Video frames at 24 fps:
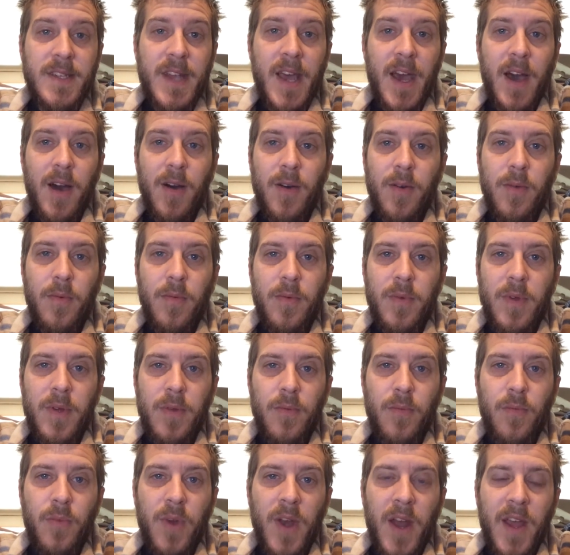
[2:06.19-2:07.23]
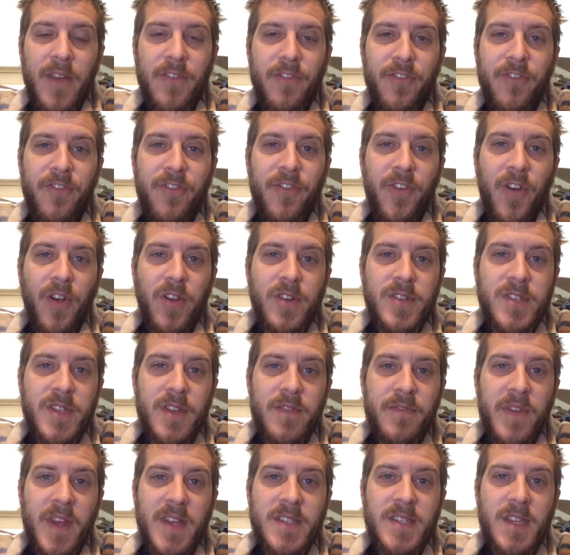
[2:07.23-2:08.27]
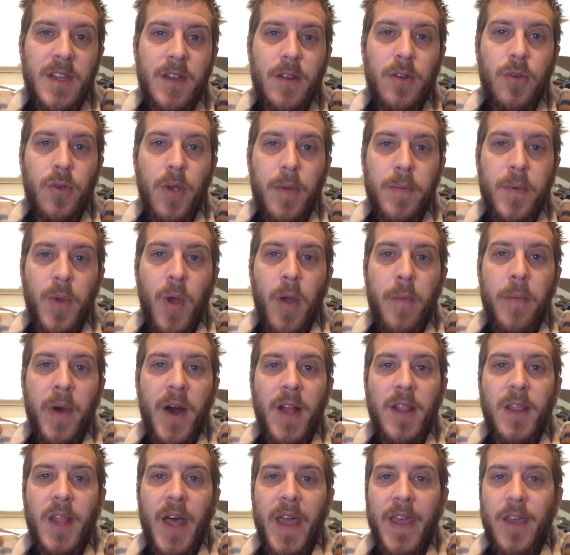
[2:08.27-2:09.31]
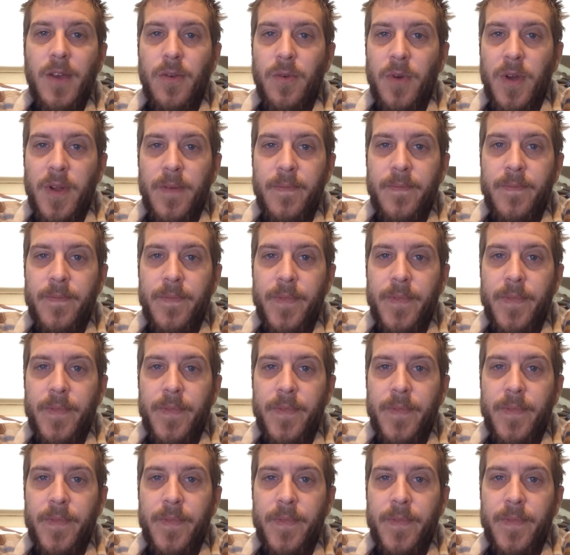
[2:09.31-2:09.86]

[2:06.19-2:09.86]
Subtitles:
Now, when I first invested in crypto, I bought Litecoin.